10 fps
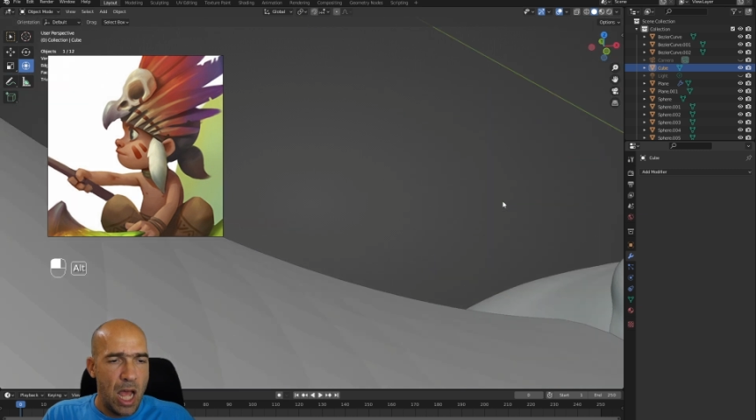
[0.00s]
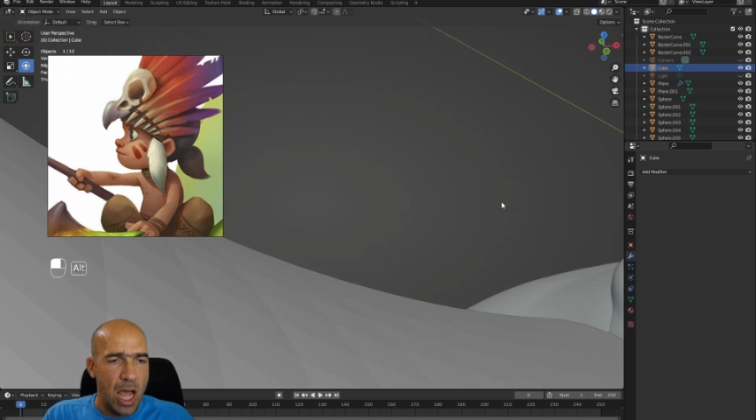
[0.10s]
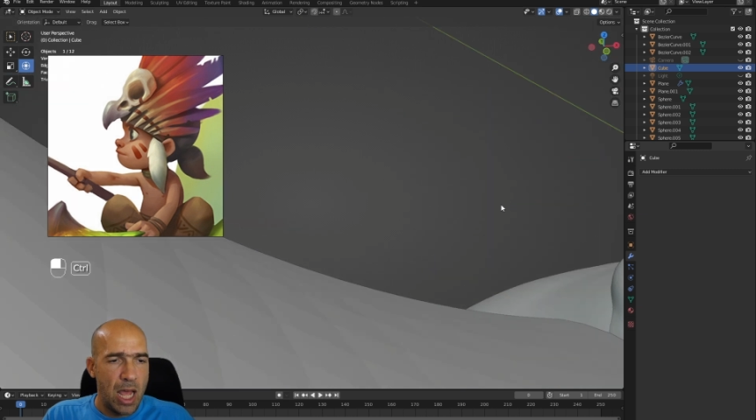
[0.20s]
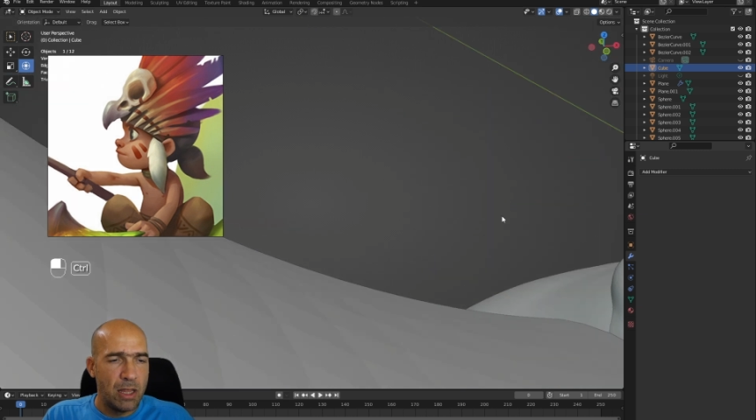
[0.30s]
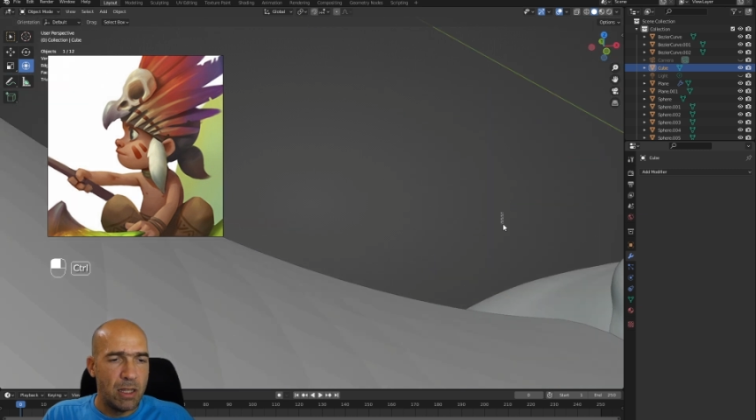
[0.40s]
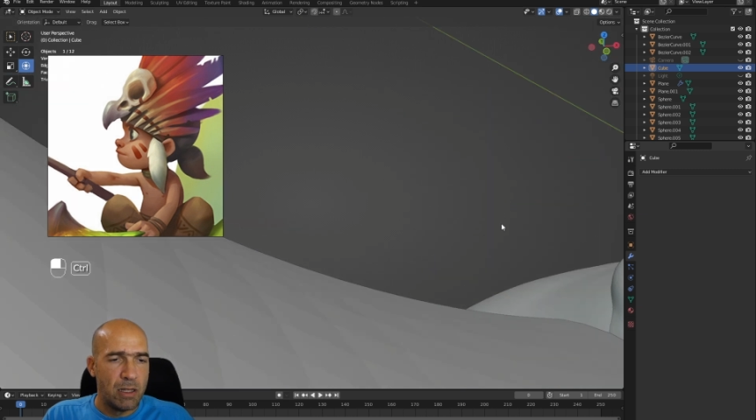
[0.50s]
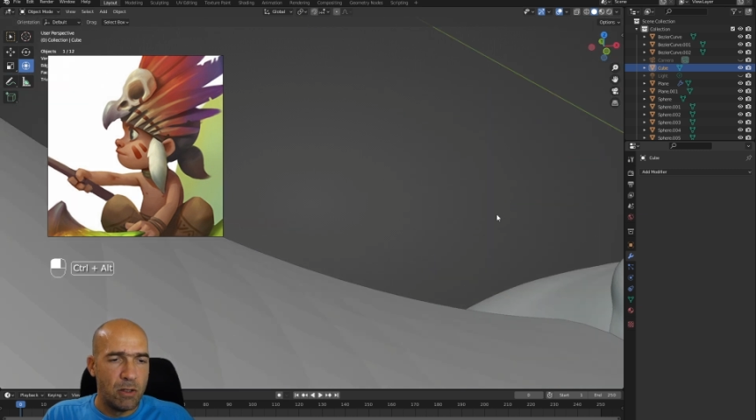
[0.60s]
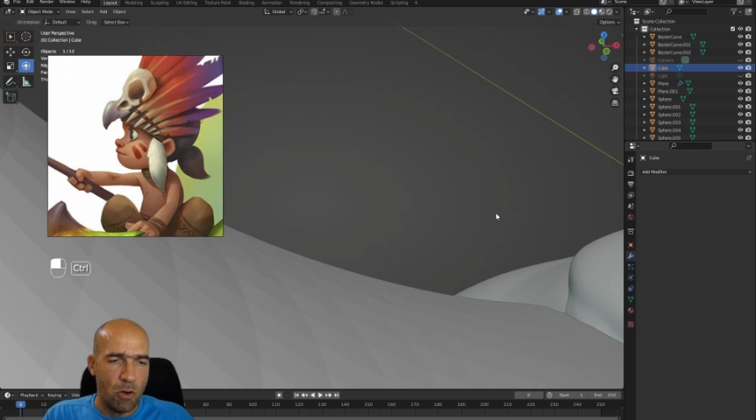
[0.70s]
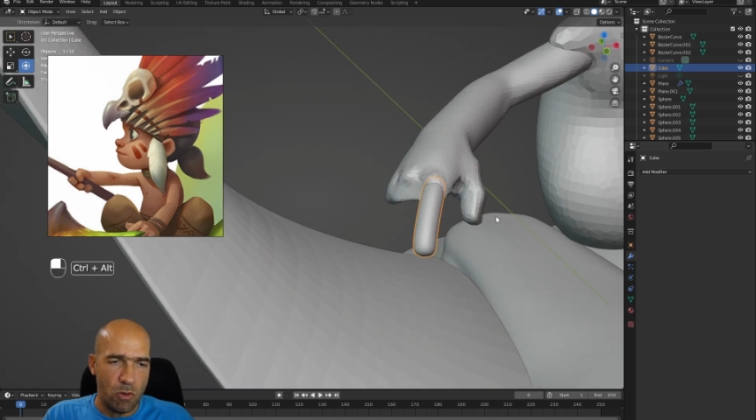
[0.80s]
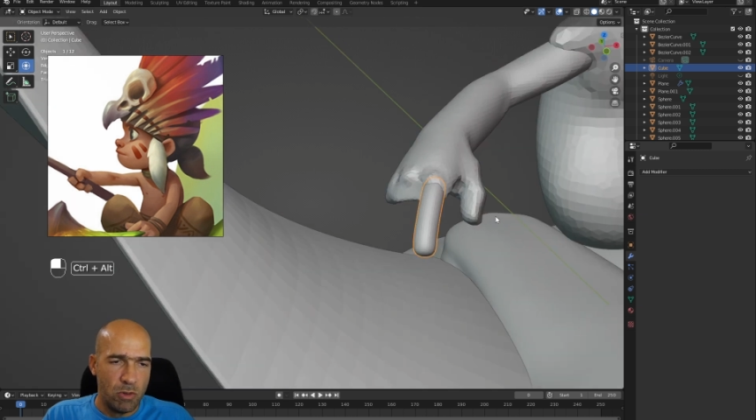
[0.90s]
and
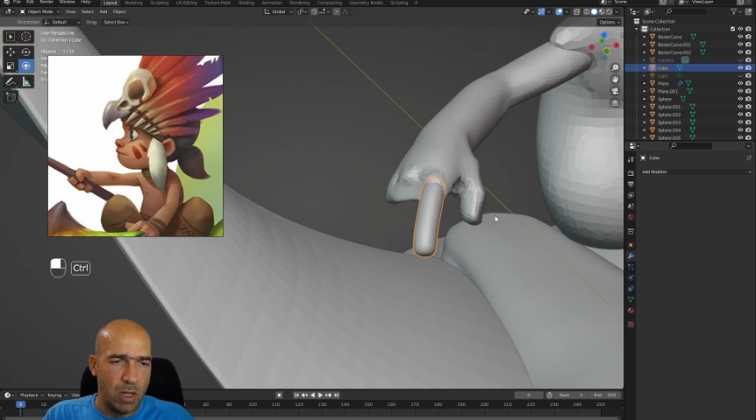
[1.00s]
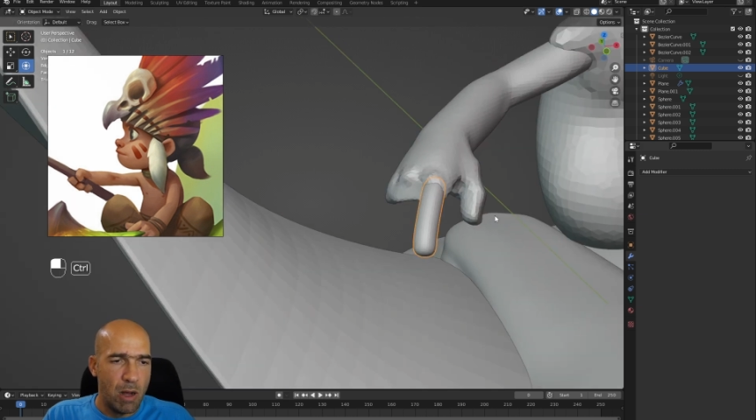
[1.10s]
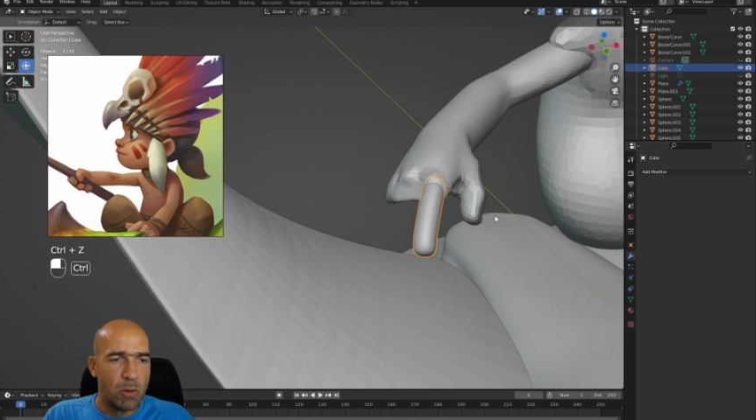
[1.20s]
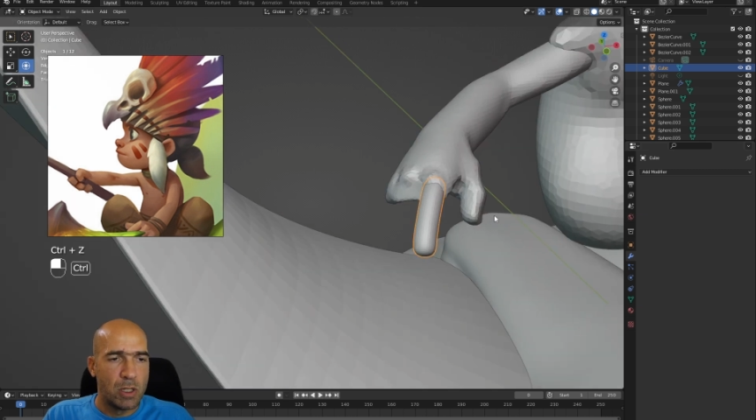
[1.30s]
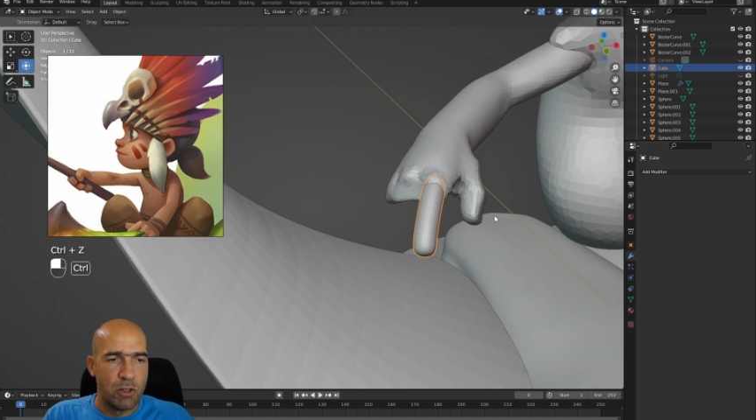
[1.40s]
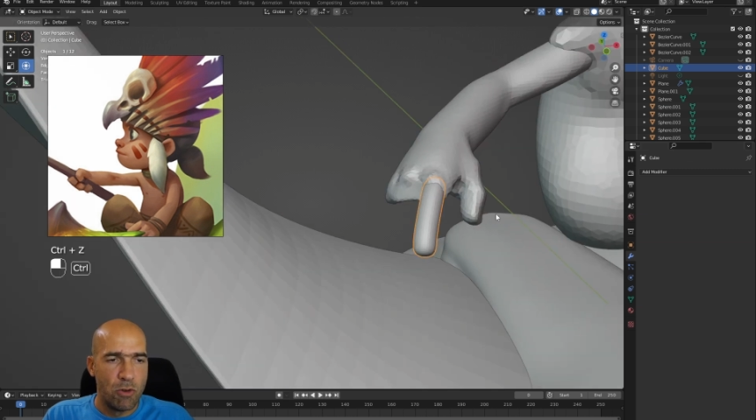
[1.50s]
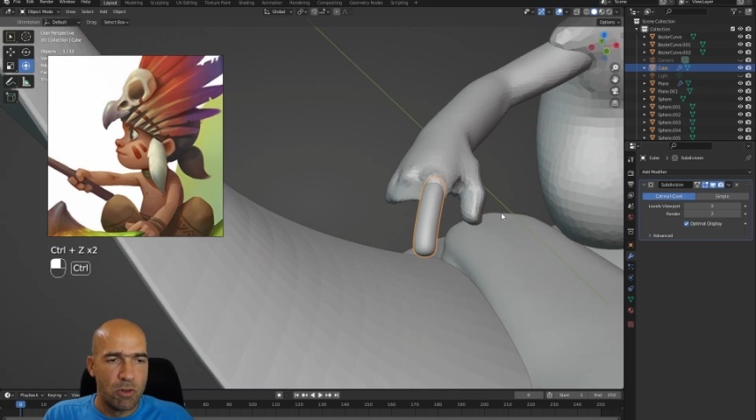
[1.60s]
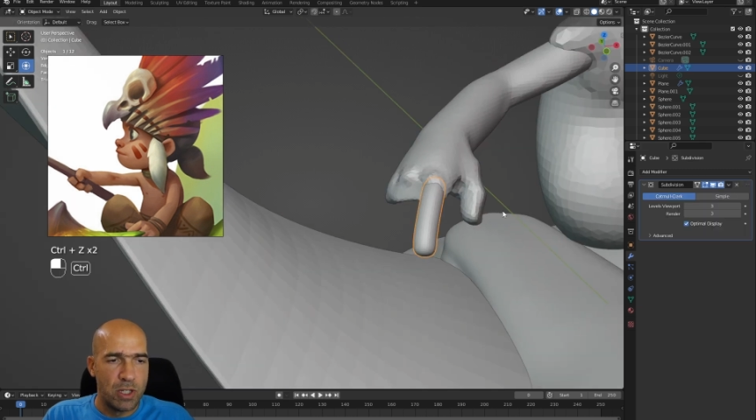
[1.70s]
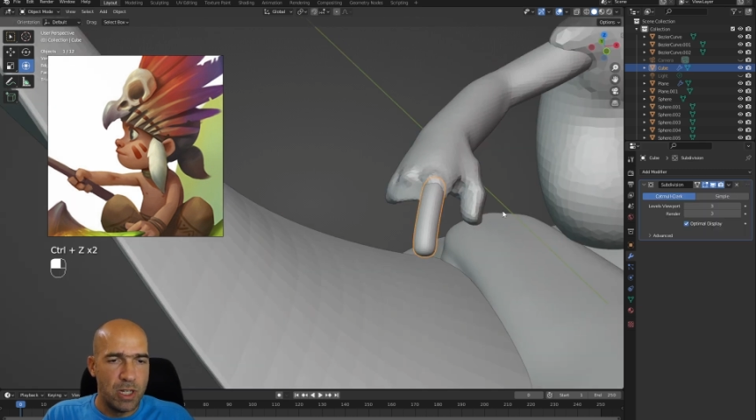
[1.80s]
no, I will control